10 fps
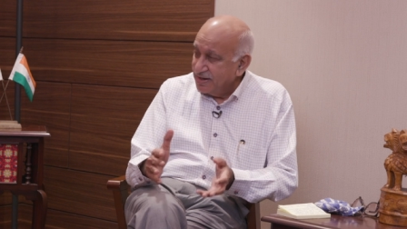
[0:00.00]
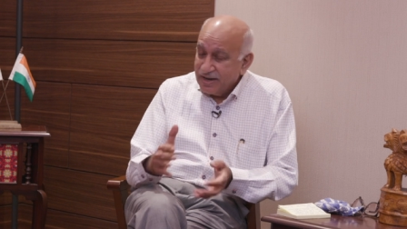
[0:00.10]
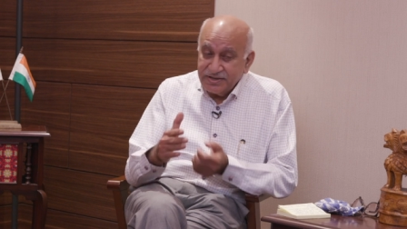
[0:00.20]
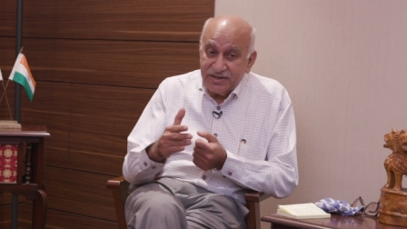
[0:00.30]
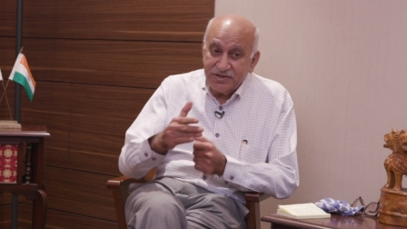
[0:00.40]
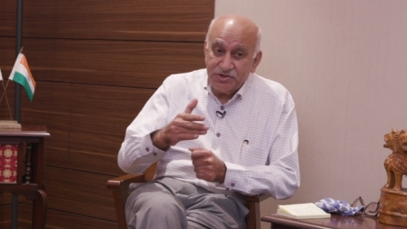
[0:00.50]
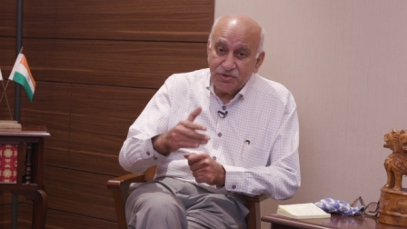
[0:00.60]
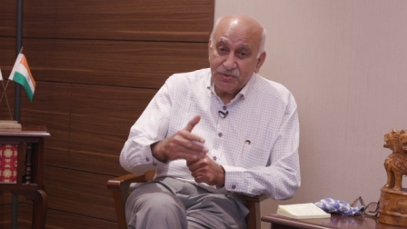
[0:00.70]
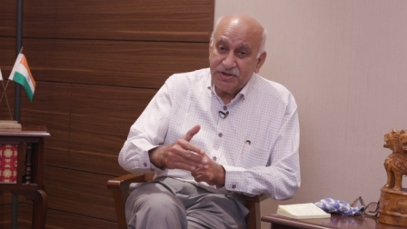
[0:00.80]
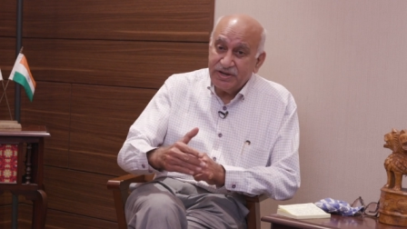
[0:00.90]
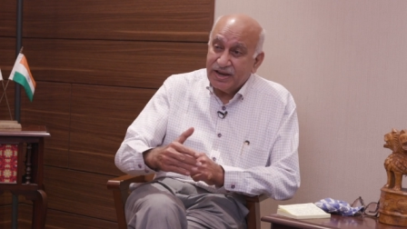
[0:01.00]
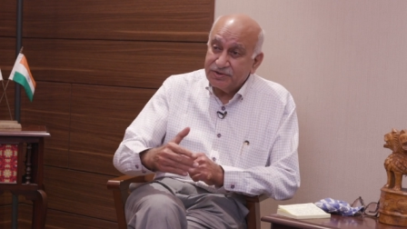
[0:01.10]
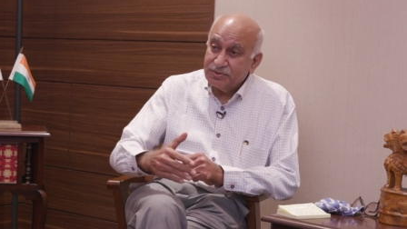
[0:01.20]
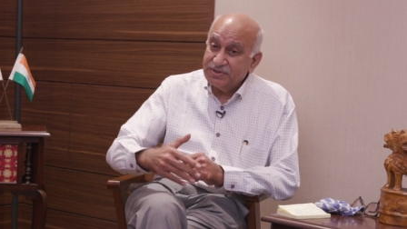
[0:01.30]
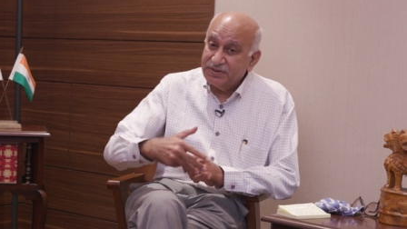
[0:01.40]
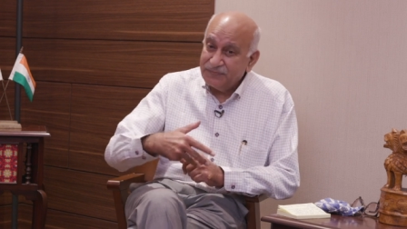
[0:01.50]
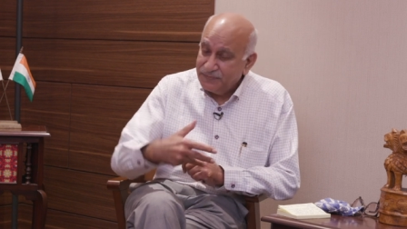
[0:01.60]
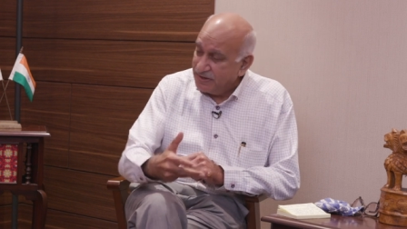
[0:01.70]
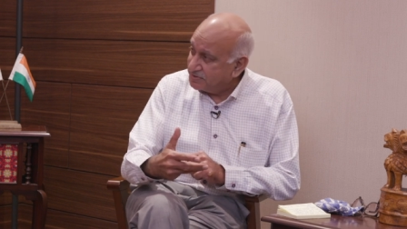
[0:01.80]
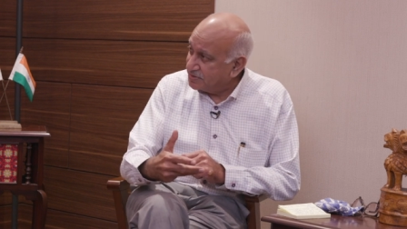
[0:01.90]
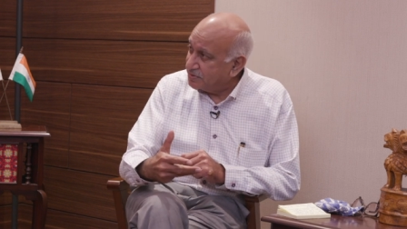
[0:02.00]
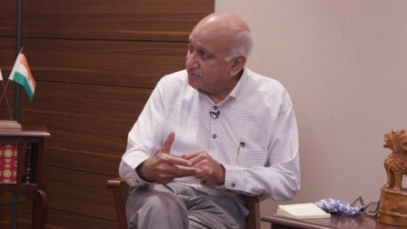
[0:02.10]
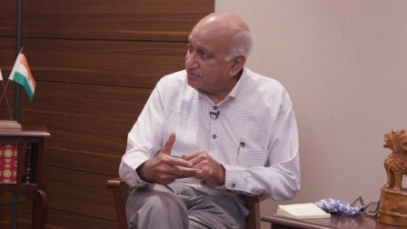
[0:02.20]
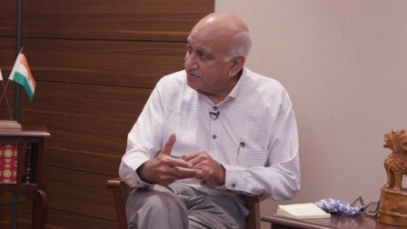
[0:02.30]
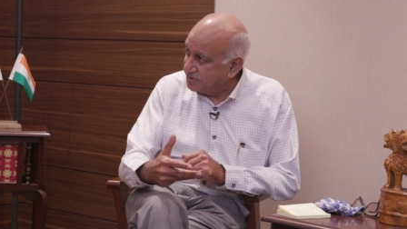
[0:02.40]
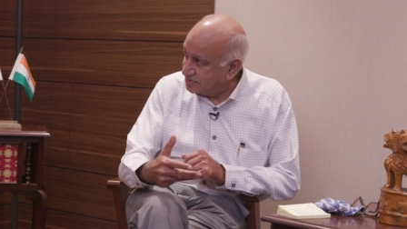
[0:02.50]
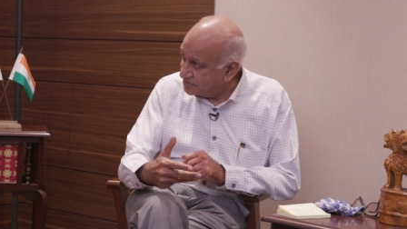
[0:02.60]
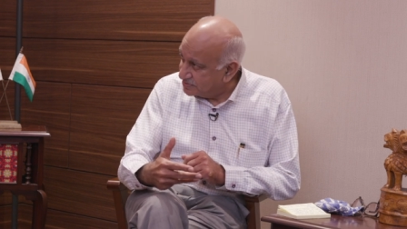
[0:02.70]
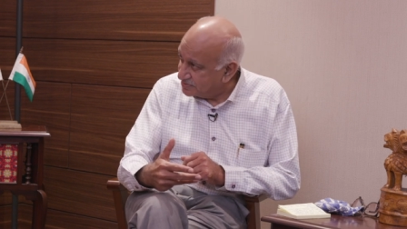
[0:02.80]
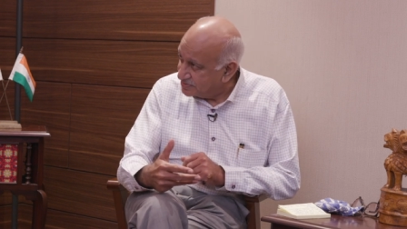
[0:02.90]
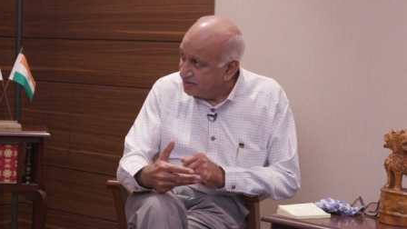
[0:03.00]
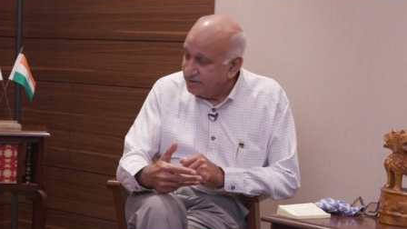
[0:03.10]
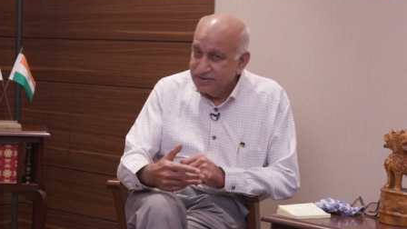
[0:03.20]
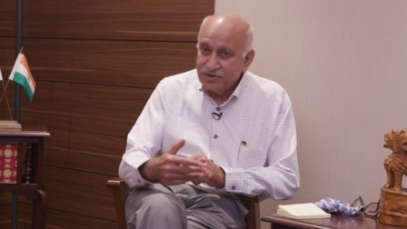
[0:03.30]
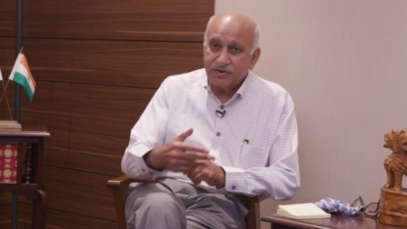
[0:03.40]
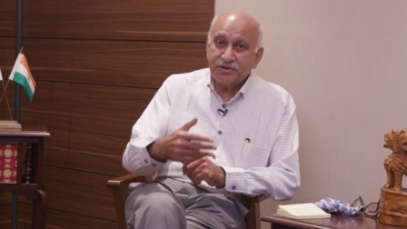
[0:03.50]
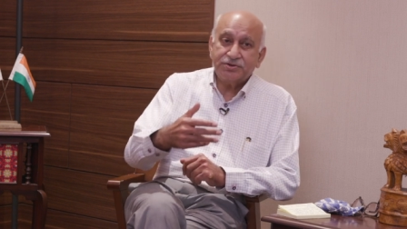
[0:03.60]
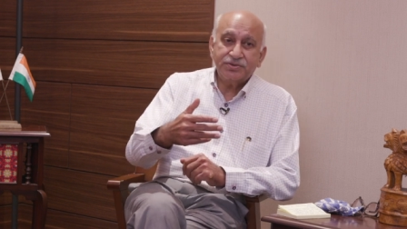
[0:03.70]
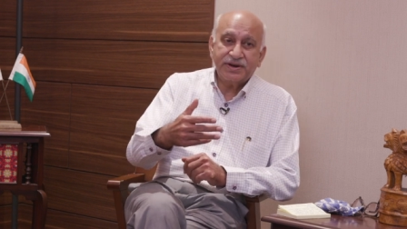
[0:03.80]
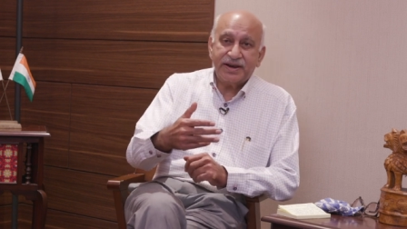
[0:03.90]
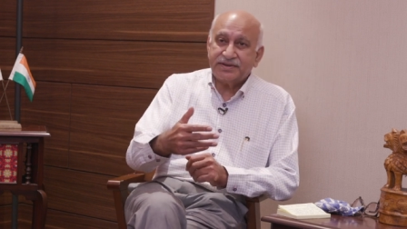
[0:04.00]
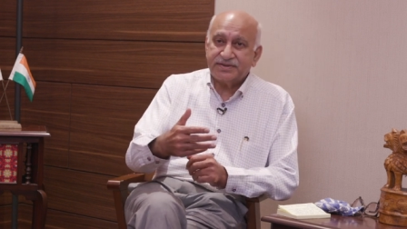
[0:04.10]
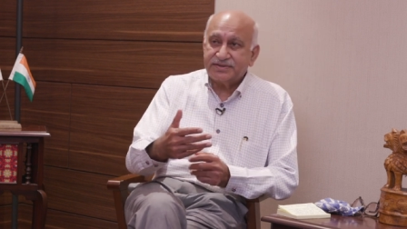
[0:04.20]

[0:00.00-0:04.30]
And he knew he had to defeat the contradictions in order to get